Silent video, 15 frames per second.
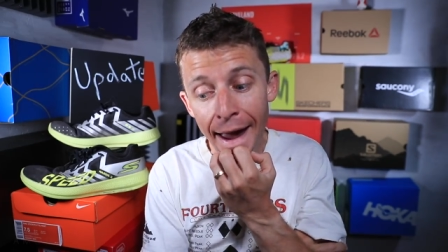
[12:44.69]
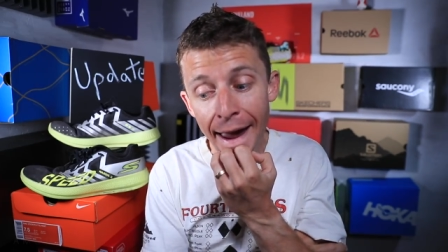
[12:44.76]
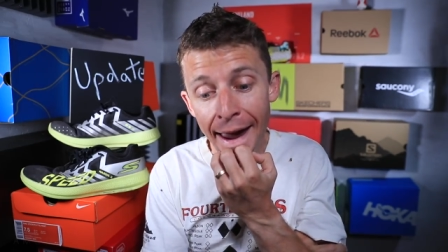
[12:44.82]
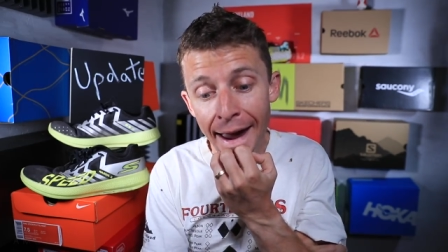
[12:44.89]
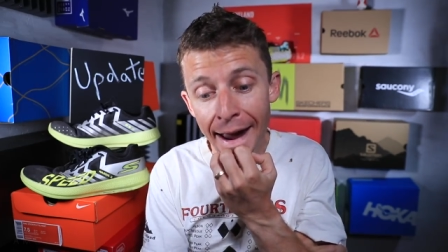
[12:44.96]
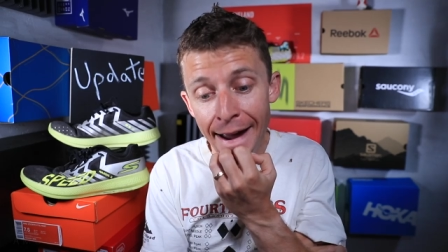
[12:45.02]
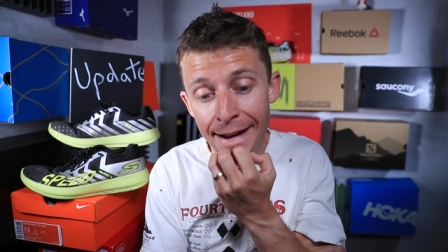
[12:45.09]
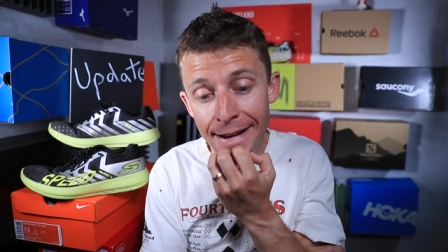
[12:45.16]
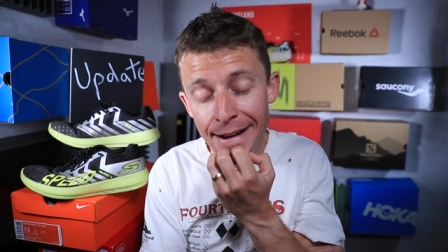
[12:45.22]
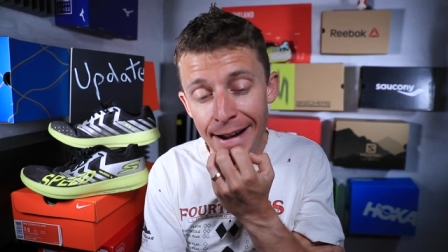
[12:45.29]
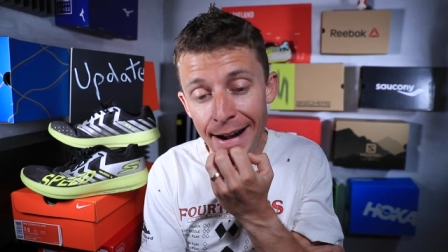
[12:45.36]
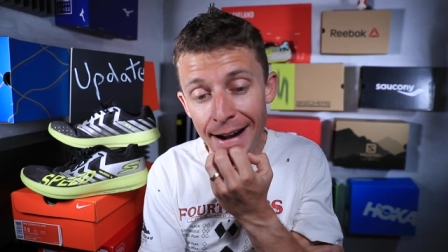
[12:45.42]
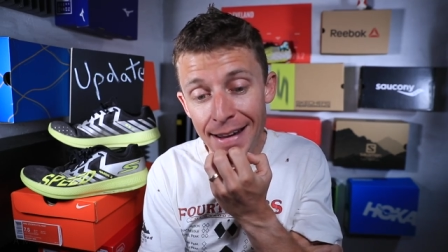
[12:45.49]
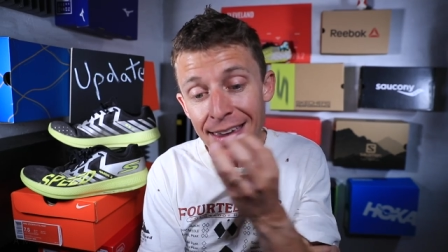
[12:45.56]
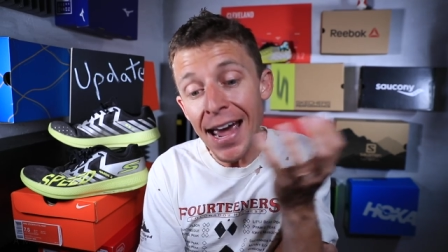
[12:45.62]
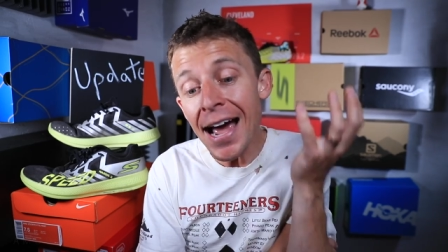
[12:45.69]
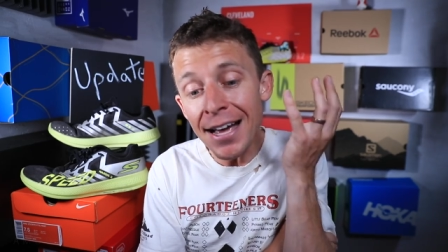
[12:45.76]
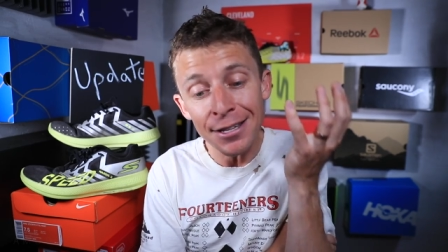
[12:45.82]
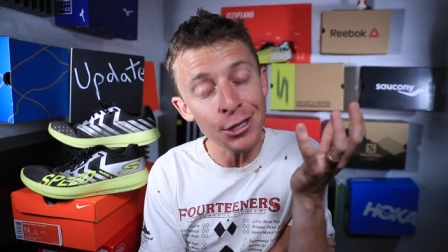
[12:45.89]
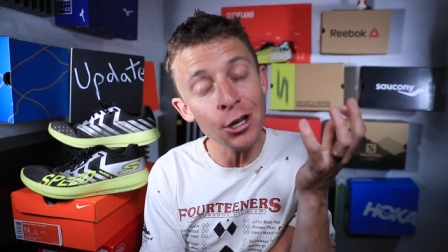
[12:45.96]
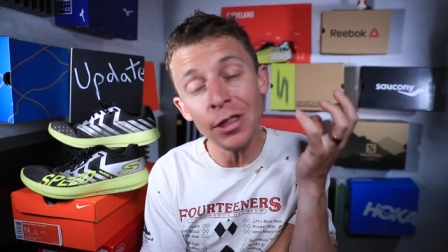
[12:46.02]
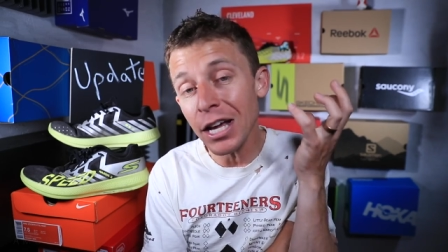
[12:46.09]
And uh,
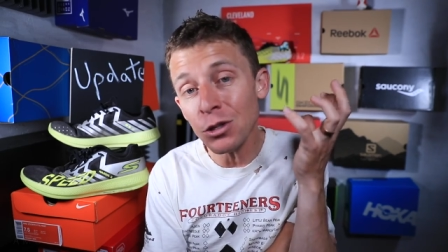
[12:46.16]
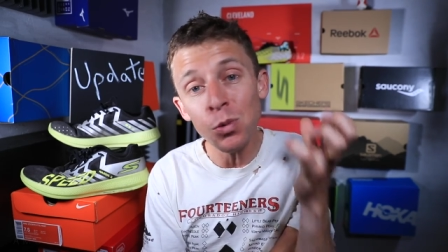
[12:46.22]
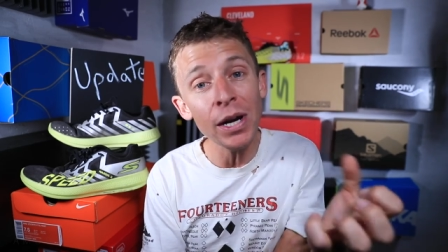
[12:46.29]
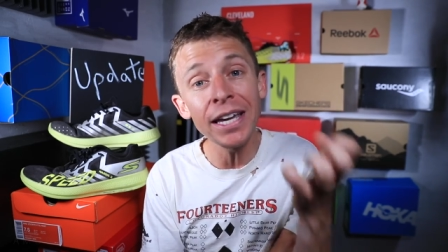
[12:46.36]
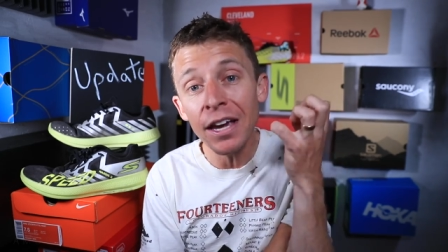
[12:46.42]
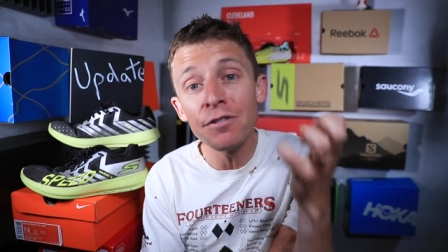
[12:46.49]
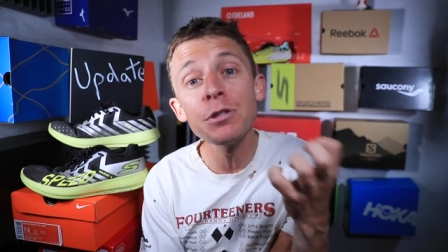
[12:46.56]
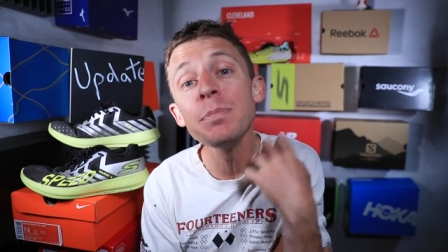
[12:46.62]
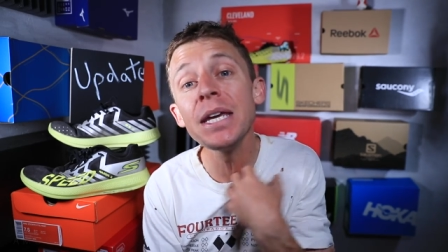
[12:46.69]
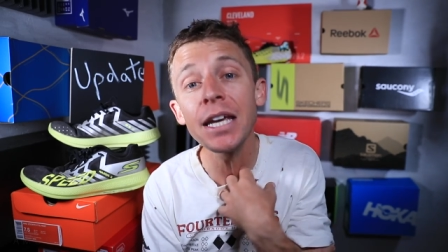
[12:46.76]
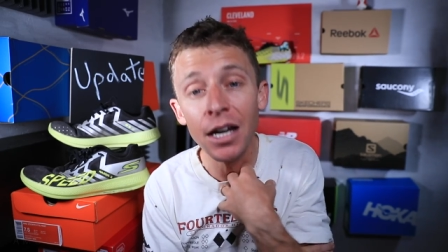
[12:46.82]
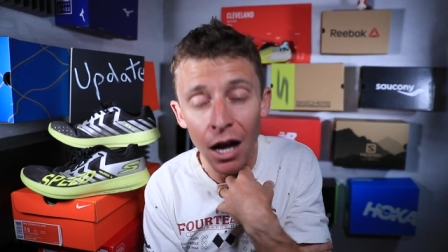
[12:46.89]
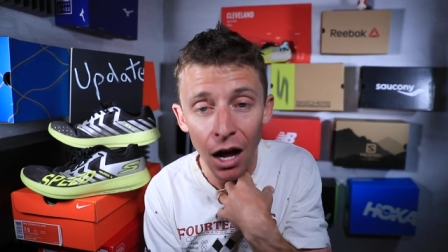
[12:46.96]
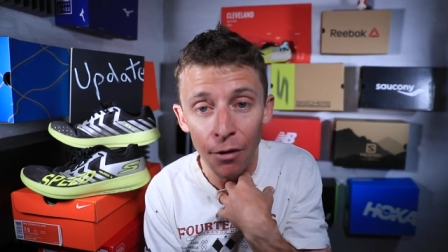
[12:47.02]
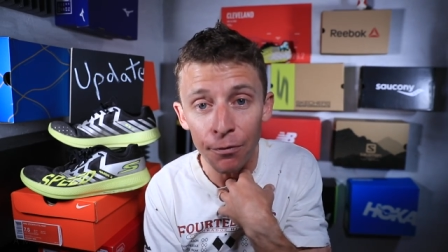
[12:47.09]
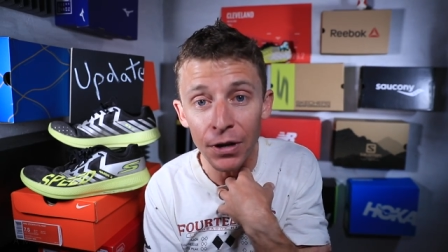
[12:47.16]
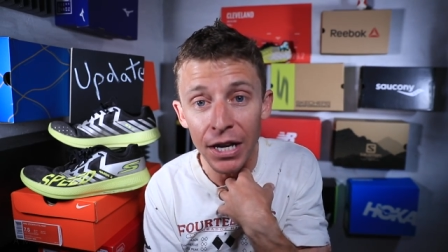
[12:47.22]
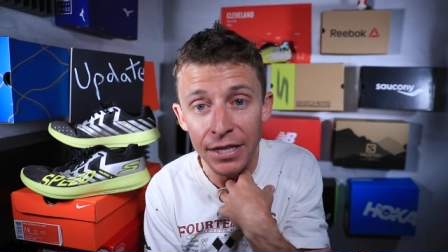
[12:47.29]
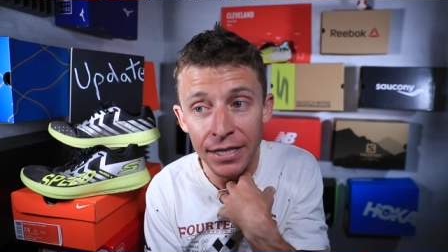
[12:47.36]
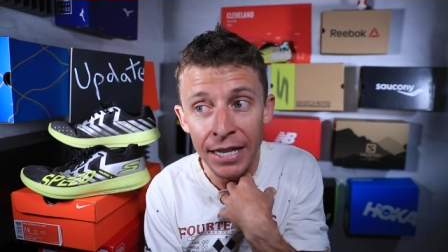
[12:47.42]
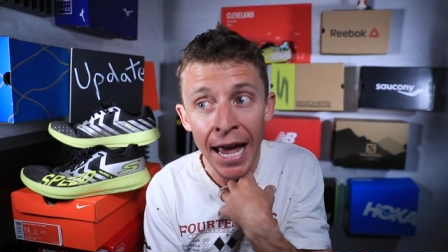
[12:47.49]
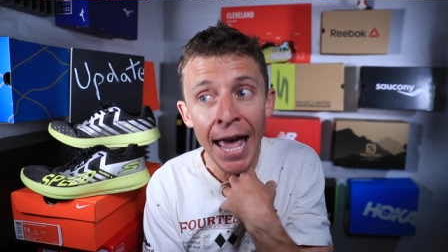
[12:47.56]
yeah, so that's what gives me
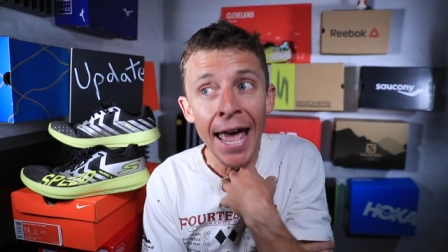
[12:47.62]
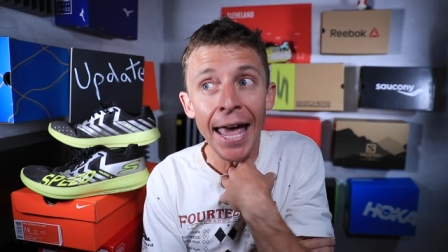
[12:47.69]
confidence.